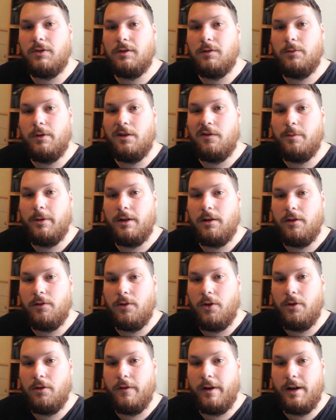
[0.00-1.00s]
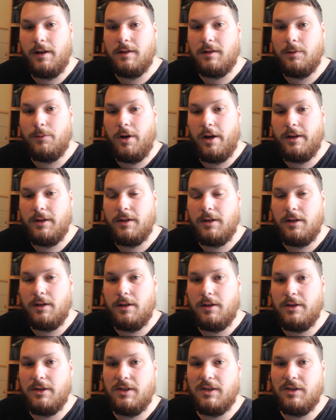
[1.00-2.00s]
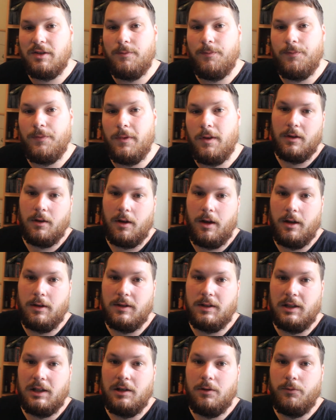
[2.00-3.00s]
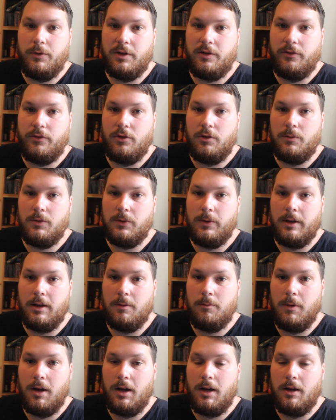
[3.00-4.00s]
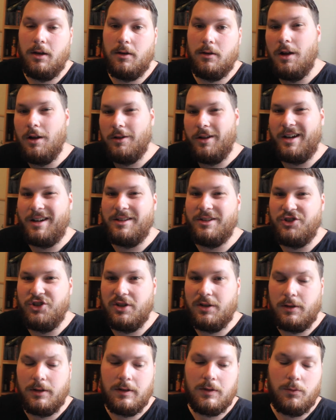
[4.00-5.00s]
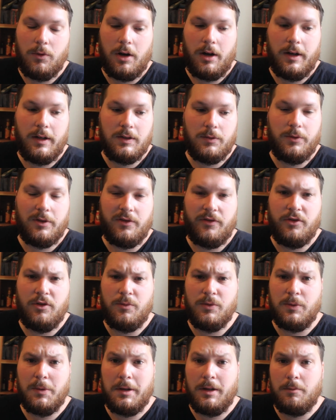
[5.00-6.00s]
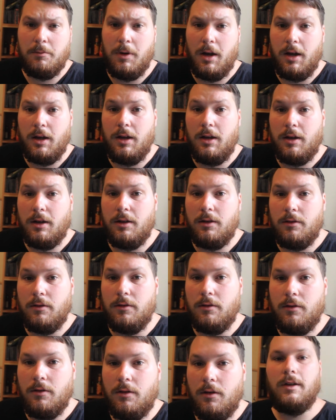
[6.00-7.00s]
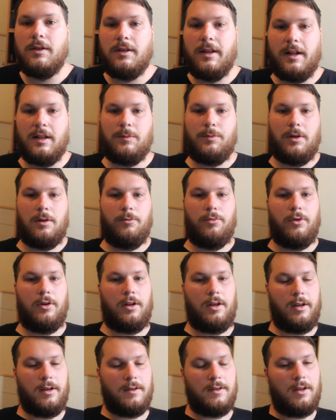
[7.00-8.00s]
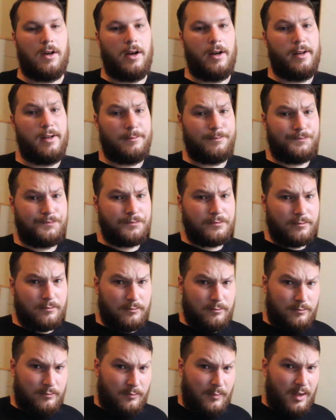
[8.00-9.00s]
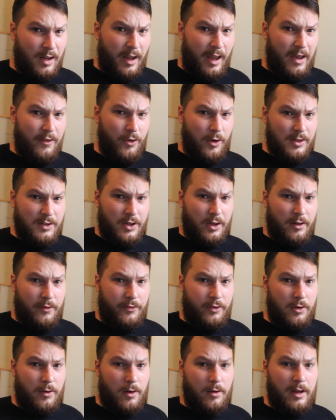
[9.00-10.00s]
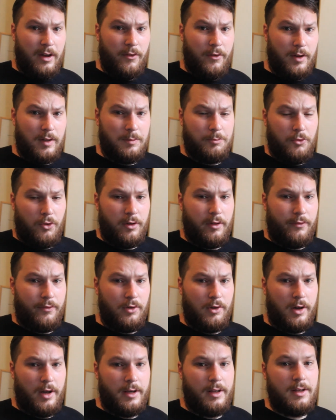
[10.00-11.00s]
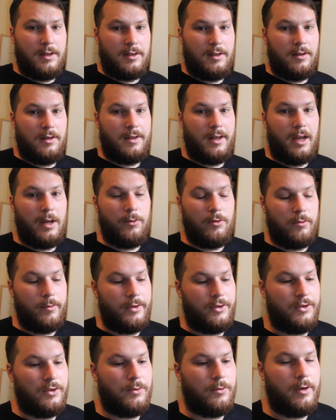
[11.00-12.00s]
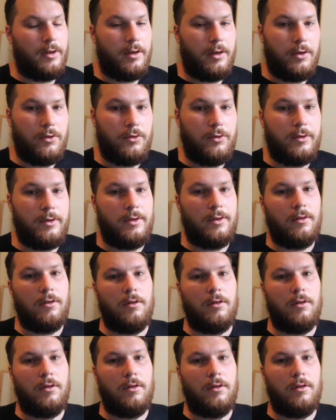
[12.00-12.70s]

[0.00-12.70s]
So we've been throwing around some ideas and seeing which films we can make, like logistics wise, which films we can make. And so that's been pretty exciting. Everyone's brought a few ideas to the table, which is really good.